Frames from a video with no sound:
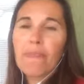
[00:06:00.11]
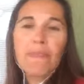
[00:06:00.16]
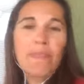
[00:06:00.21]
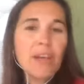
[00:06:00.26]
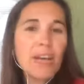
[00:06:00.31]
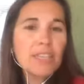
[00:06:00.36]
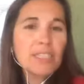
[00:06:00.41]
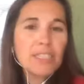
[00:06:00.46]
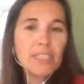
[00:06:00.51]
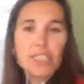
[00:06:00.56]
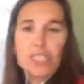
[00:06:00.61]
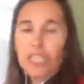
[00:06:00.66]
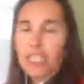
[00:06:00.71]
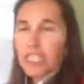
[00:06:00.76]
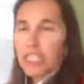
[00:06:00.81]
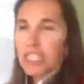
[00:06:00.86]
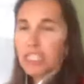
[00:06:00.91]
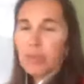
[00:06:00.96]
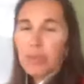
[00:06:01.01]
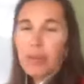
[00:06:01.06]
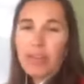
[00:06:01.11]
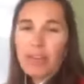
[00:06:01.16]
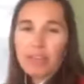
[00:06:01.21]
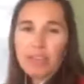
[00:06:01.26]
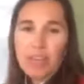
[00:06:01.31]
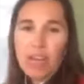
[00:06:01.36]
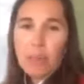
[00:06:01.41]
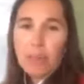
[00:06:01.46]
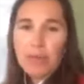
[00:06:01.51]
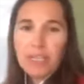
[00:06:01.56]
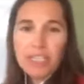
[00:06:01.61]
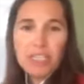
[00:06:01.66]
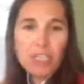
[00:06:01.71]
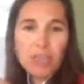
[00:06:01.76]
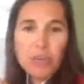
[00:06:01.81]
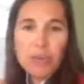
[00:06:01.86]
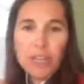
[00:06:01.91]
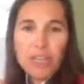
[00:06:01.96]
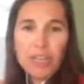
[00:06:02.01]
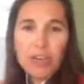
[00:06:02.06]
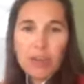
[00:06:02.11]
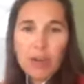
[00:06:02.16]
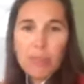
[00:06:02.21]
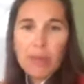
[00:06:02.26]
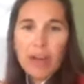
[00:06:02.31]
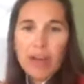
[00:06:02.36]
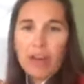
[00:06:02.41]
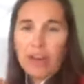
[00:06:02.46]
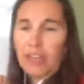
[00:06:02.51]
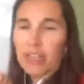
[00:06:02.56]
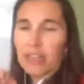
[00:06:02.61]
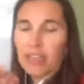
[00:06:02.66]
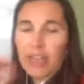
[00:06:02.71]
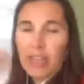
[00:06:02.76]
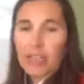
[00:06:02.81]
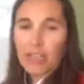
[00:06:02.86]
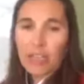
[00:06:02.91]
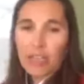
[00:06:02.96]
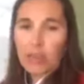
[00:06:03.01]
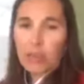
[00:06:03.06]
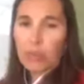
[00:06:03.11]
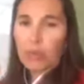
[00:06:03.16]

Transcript: thoughts, suggestions about topics that you want to hear about and, and to learn